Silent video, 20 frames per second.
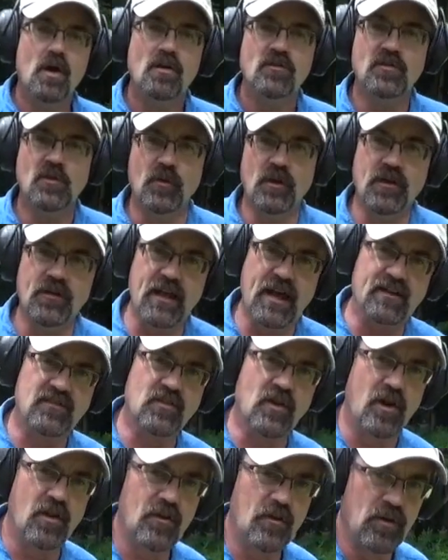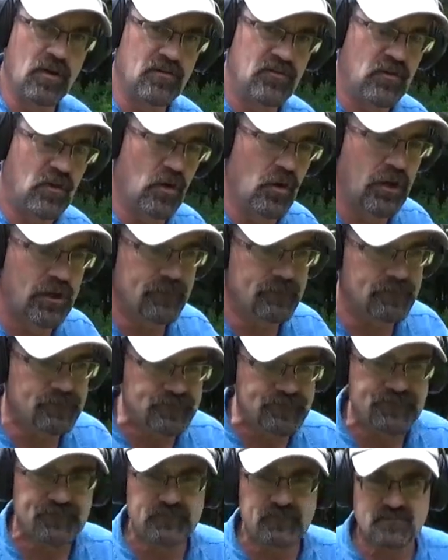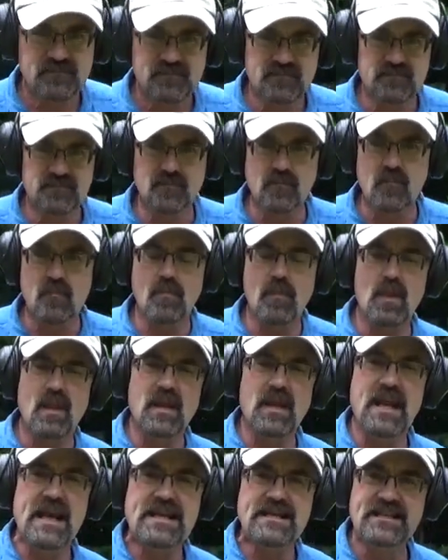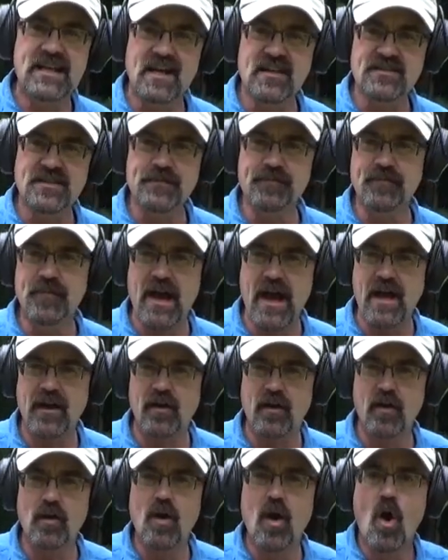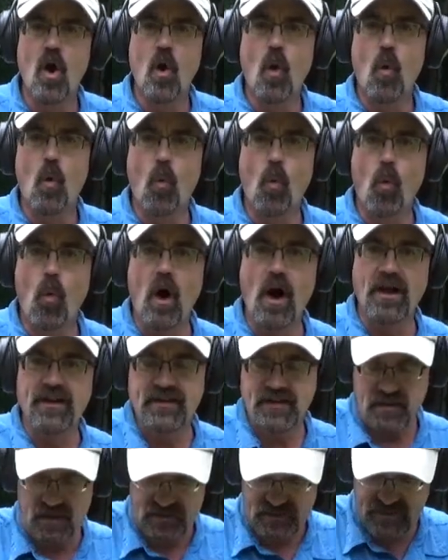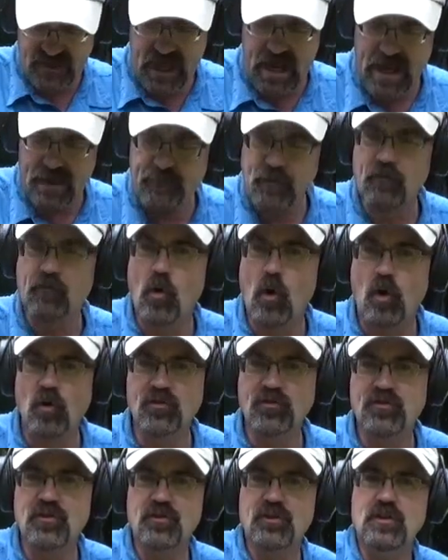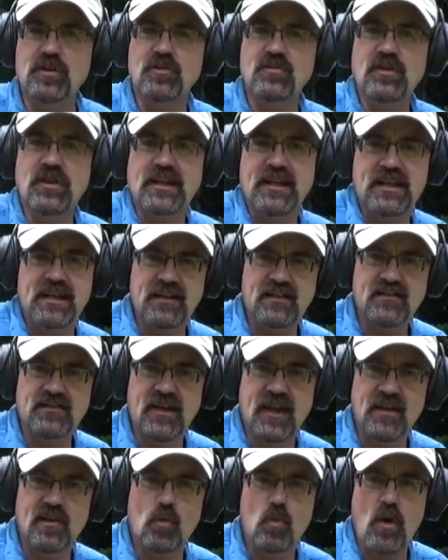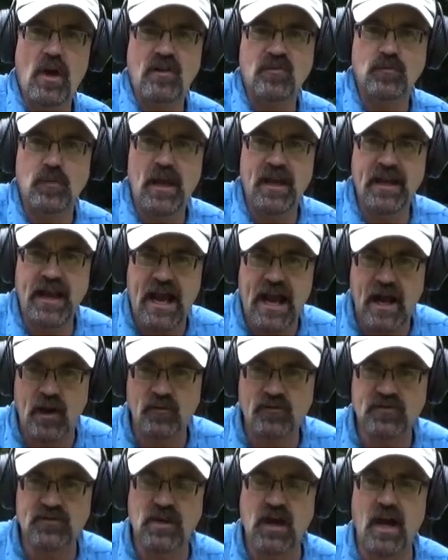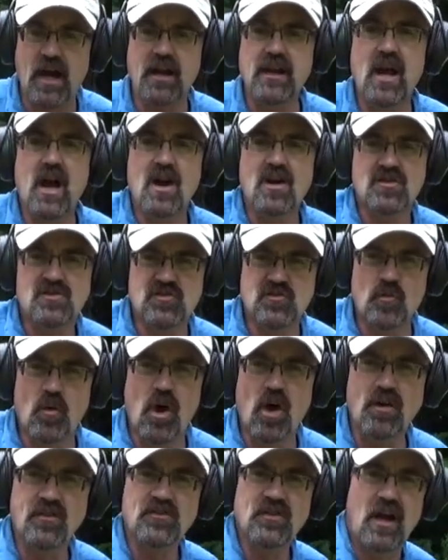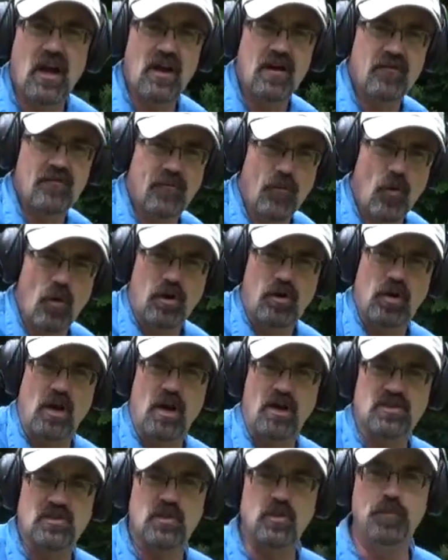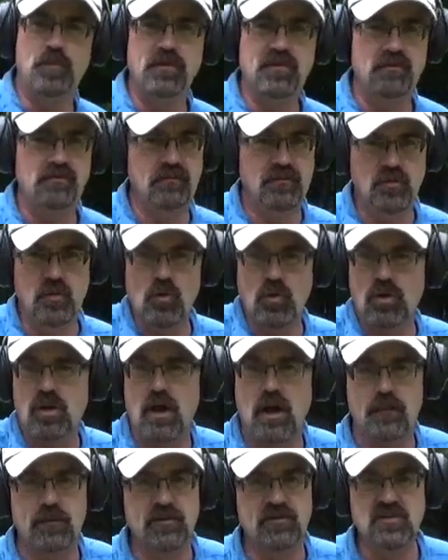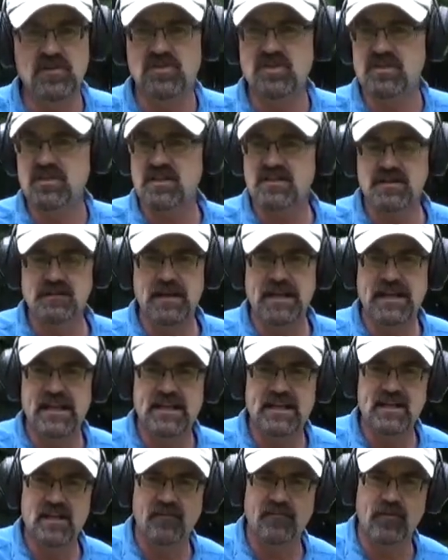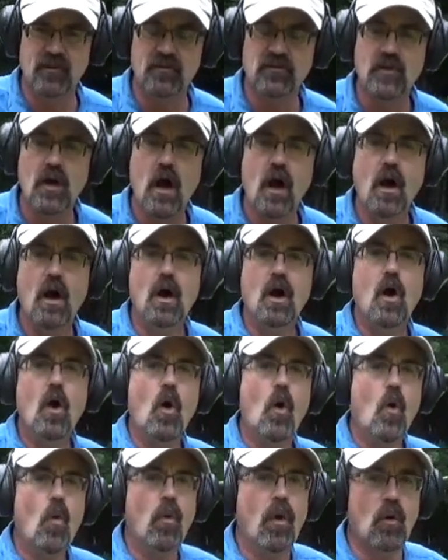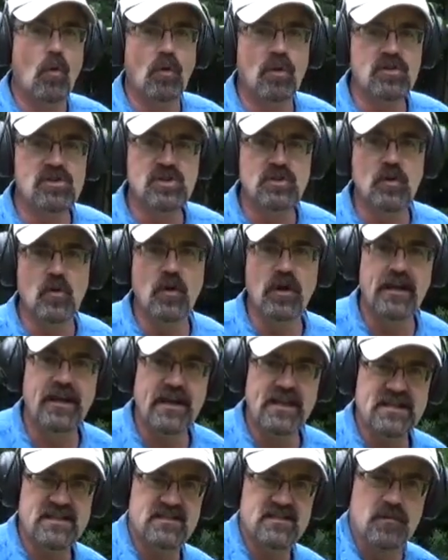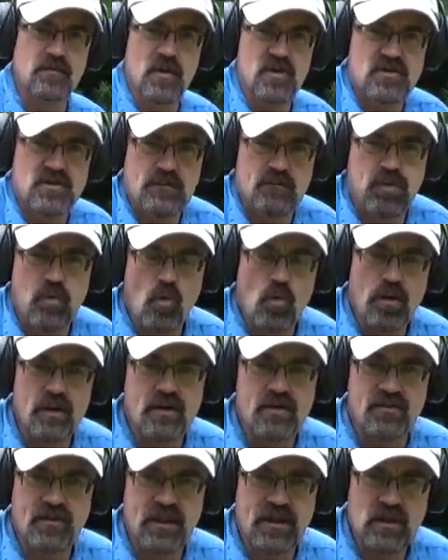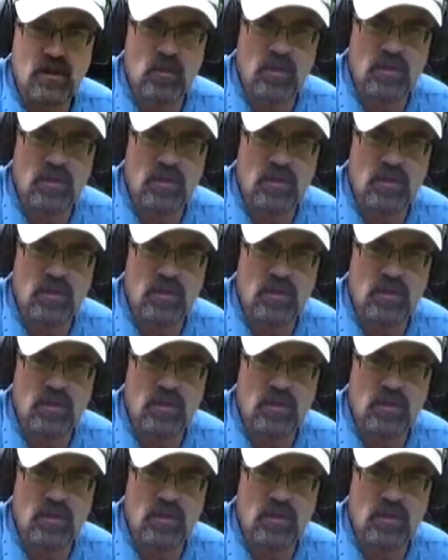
So really that's all there is to it. It doesn't matter what type of holster you're using, inside the waistband, outside, strong side at 4 o'clock, two o'clock position, doesn't make any difference. What we're doing is the most important thing that